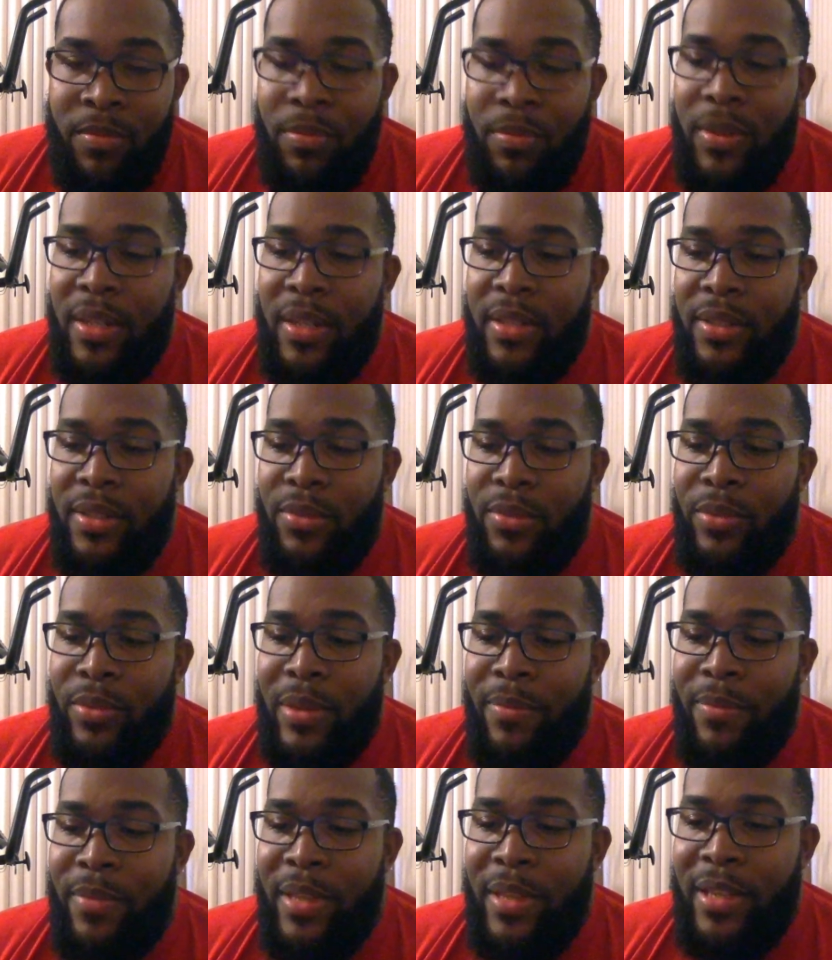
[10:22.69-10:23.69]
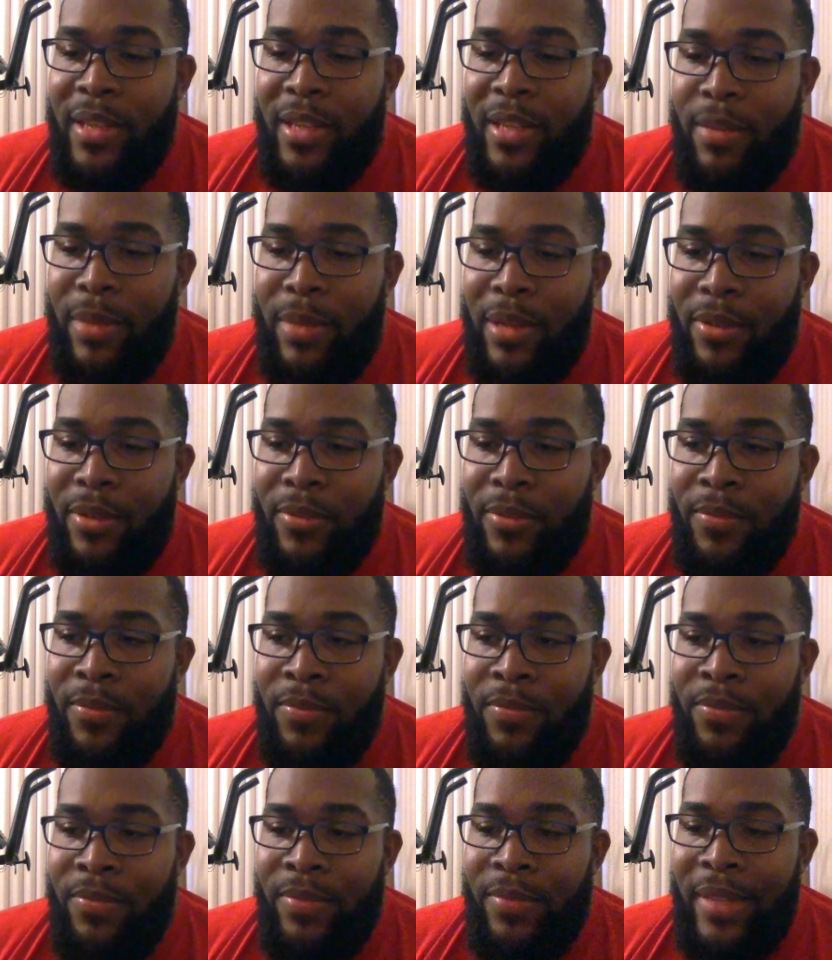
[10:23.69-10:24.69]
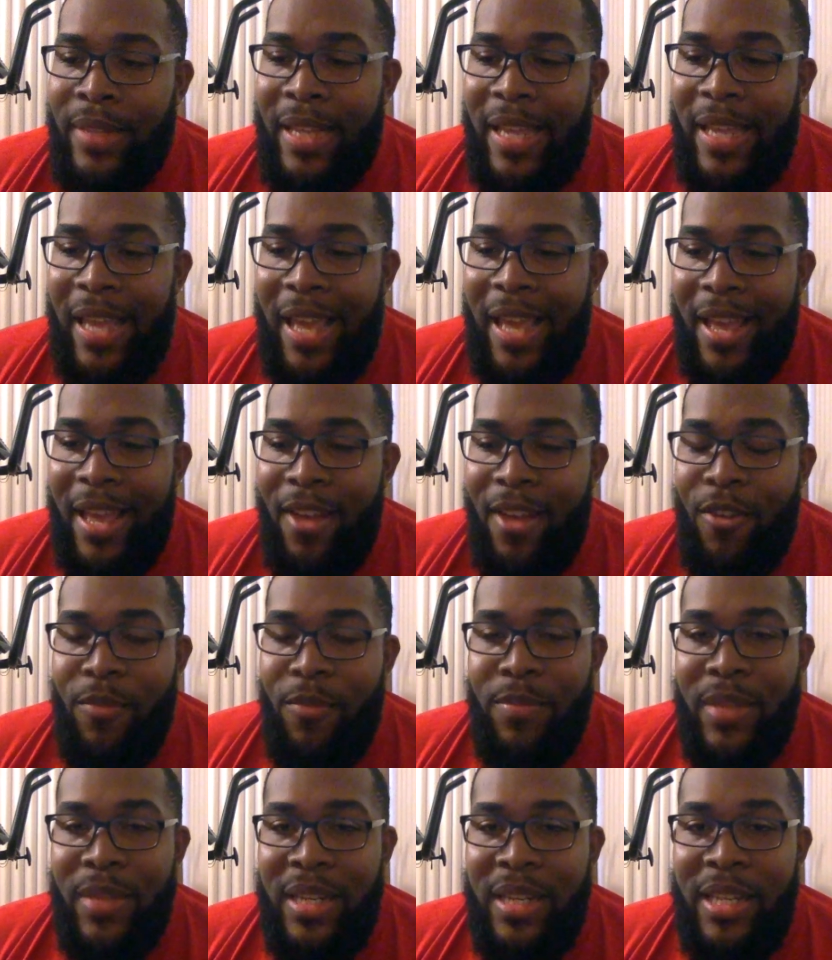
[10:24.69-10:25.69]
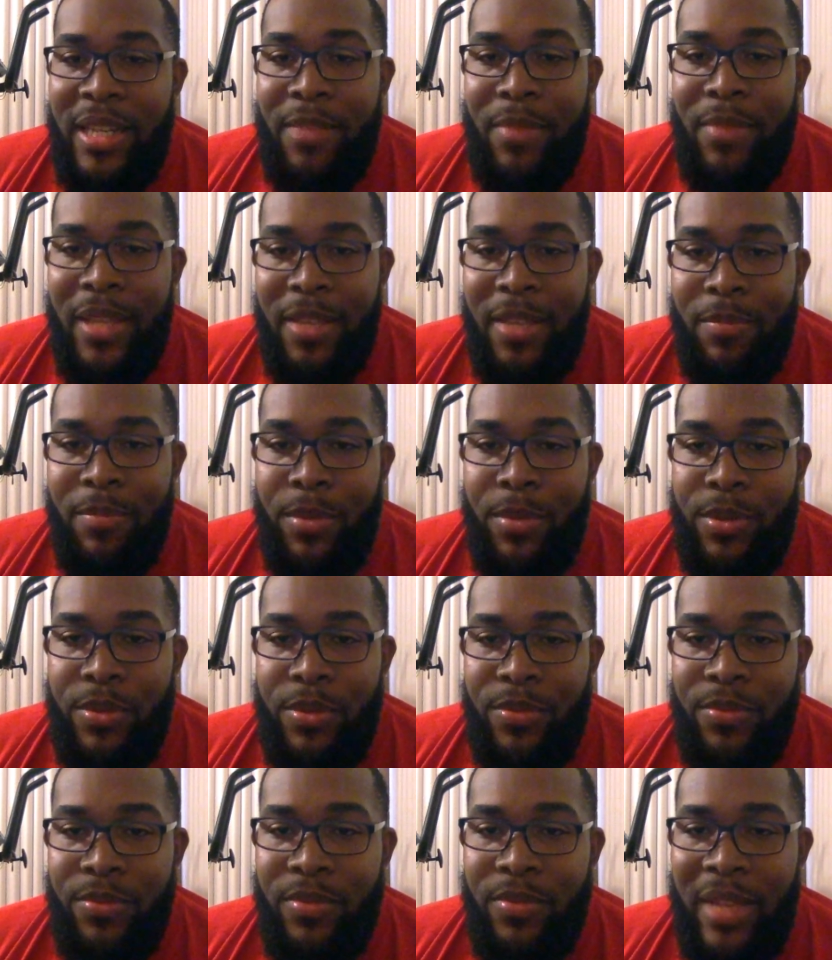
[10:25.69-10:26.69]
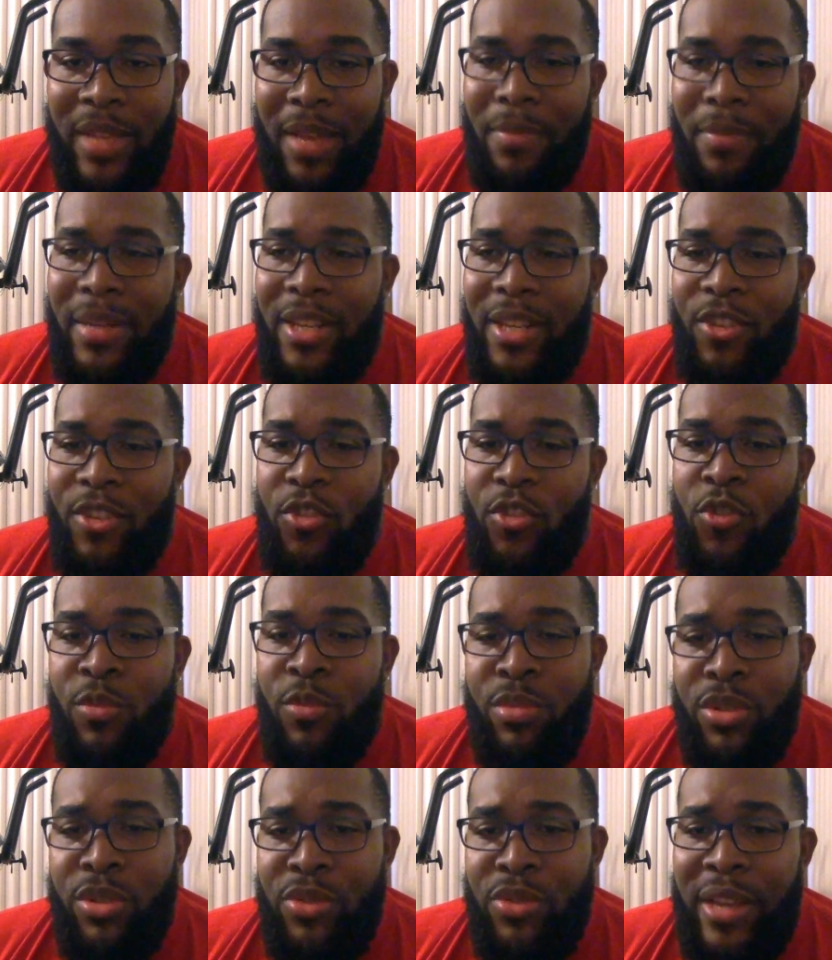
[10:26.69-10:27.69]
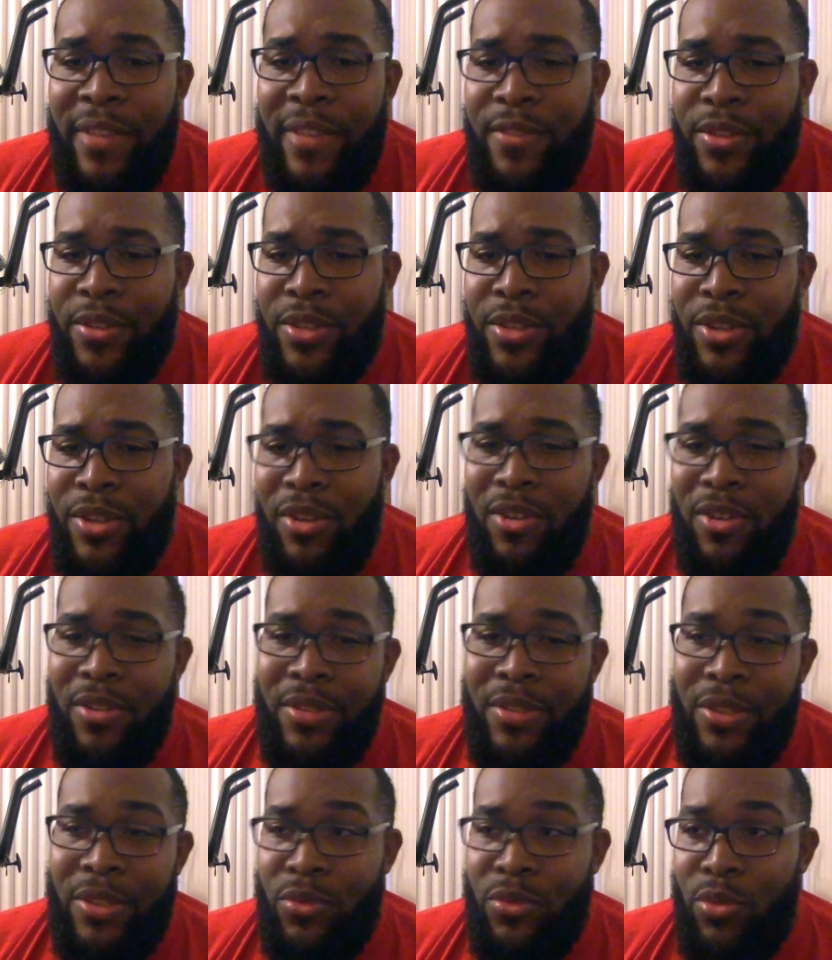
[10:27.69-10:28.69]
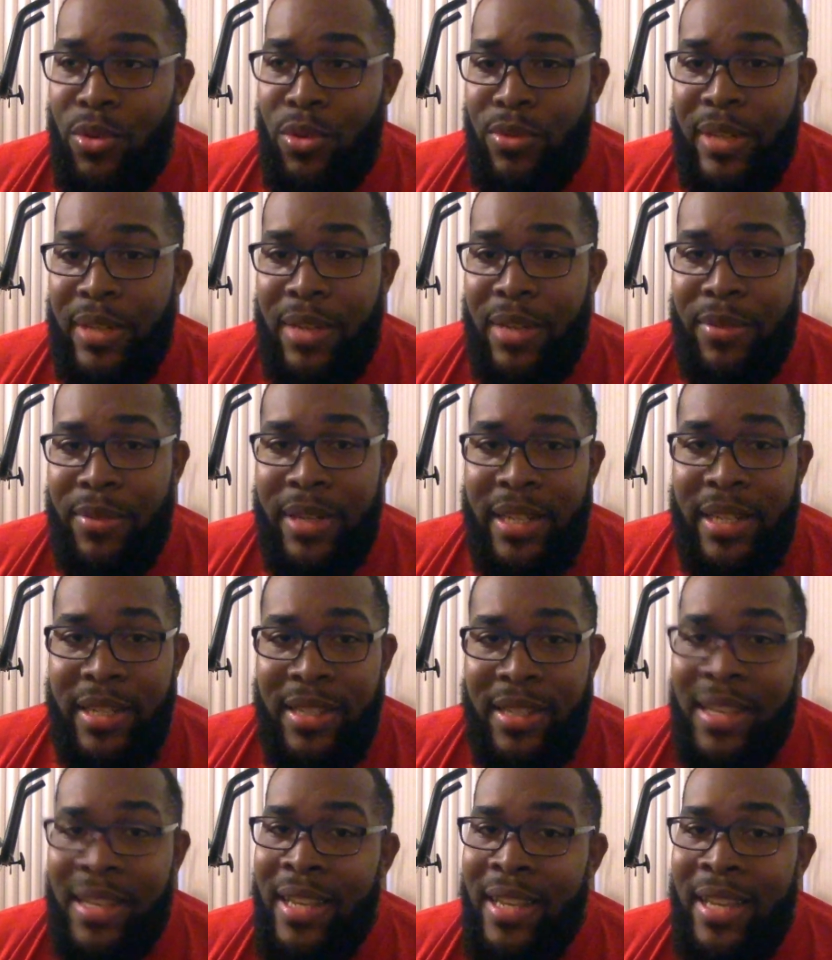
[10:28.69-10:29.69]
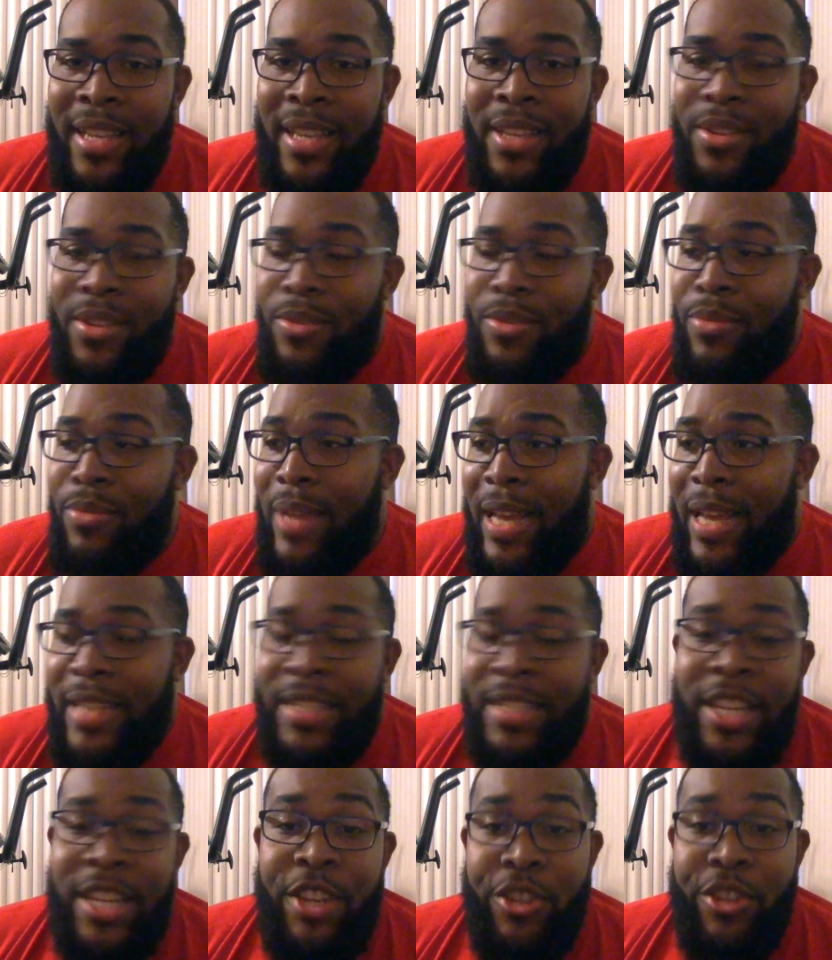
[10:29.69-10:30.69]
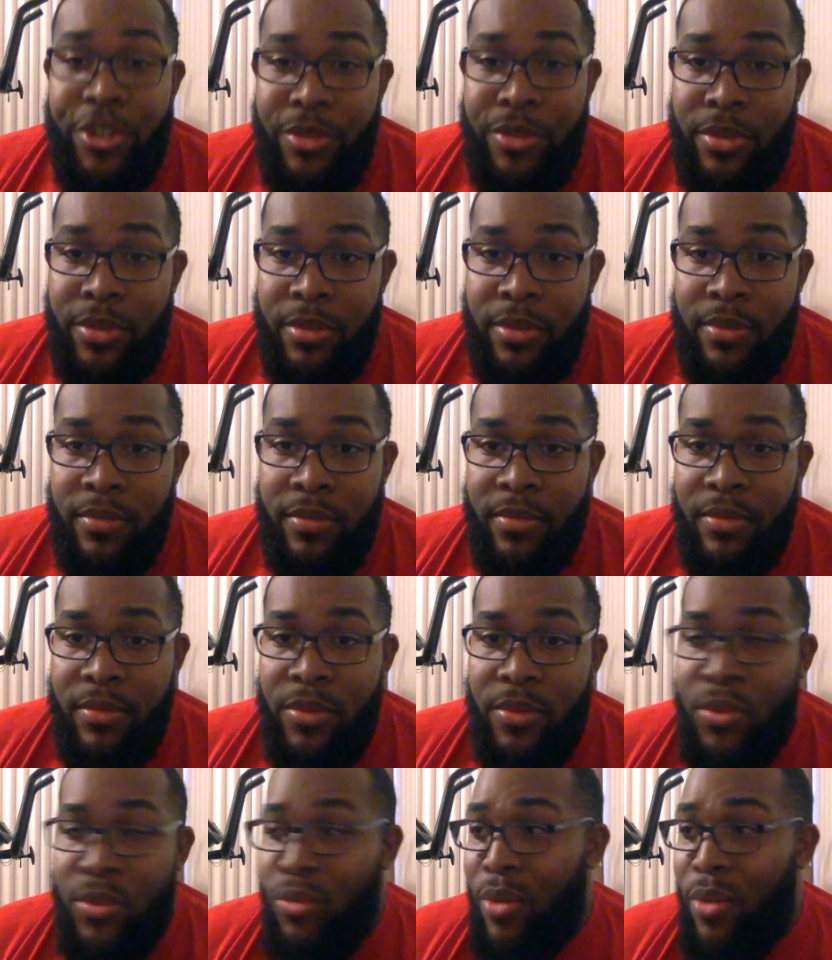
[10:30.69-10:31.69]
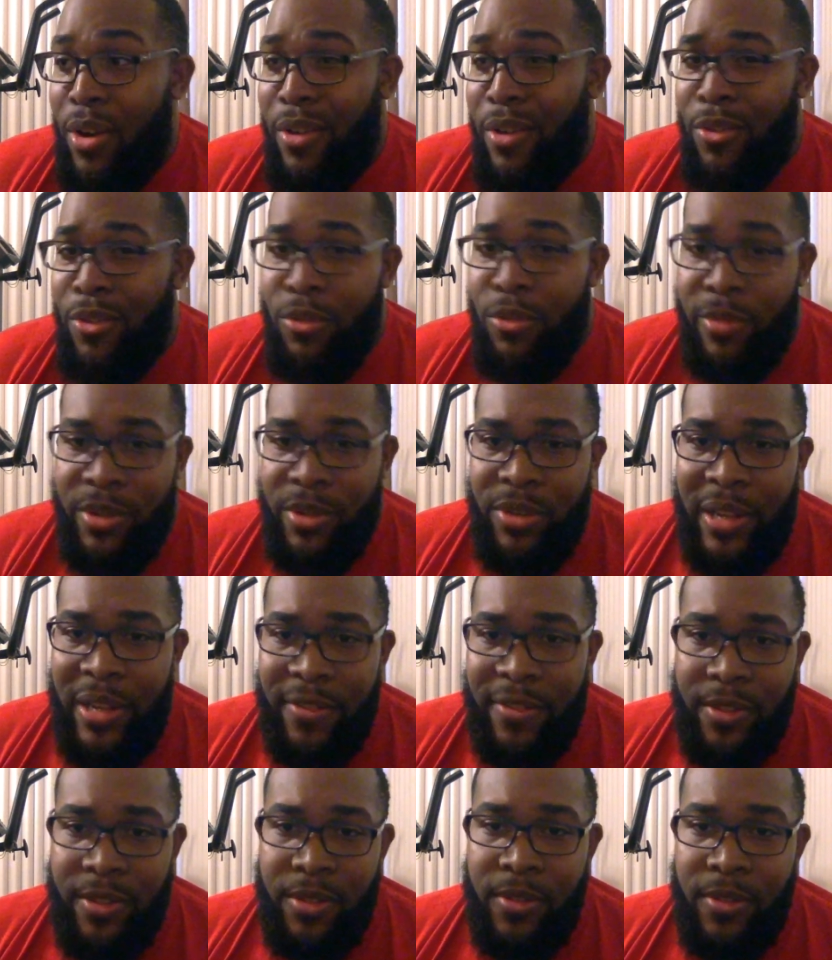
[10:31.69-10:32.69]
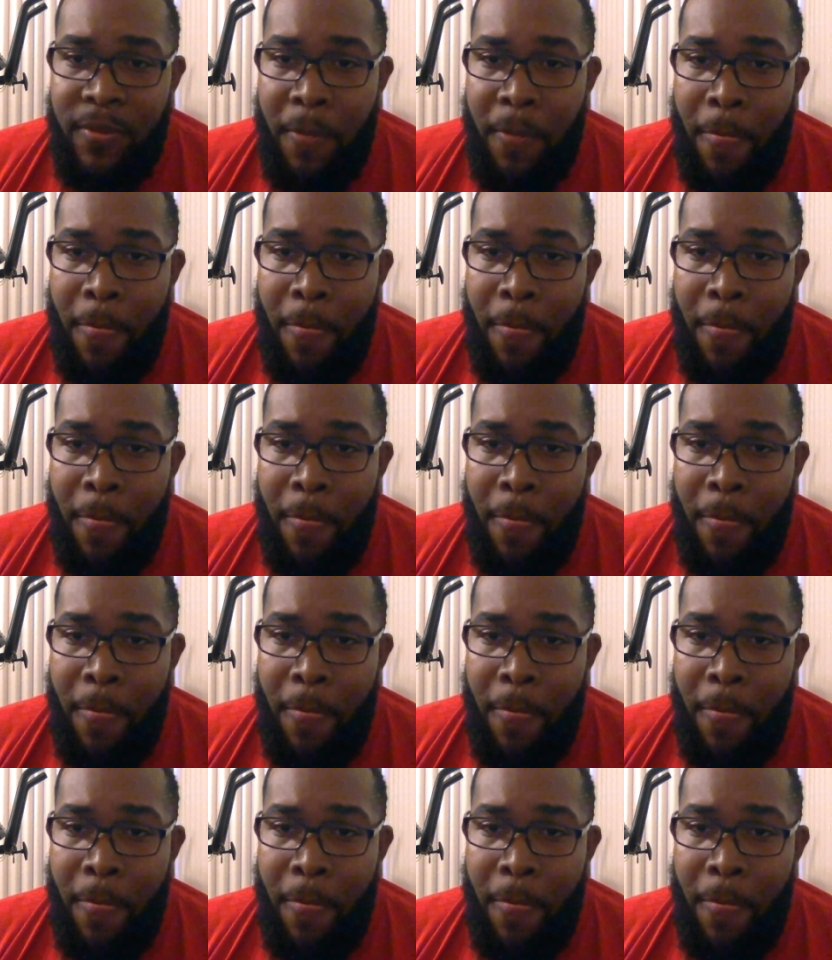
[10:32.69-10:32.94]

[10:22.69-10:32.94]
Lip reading: Plus, when I'm thinking about how many people, how many Uber drivers there are in this world nowadays, you got teachers who are Uber drivers